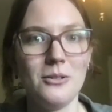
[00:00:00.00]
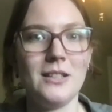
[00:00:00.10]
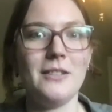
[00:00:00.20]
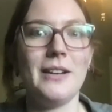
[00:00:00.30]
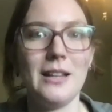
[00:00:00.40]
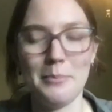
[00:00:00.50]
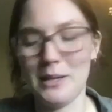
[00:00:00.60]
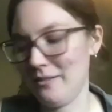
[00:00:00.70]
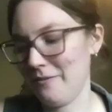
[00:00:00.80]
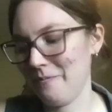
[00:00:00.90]
to develop,
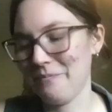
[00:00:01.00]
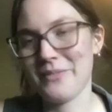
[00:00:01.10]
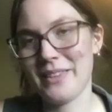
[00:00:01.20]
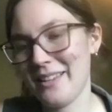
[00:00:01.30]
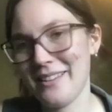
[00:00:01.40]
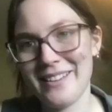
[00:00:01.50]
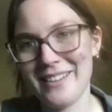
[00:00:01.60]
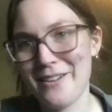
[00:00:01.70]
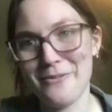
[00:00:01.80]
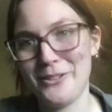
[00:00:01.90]
and
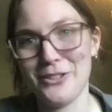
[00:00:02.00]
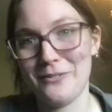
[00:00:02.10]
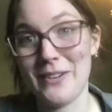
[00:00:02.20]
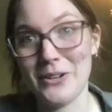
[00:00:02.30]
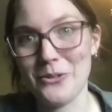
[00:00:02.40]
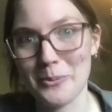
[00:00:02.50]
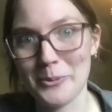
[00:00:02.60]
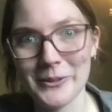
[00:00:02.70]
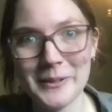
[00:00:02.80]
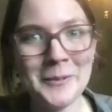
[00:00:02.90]
it was just very
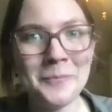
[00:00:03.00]
normal.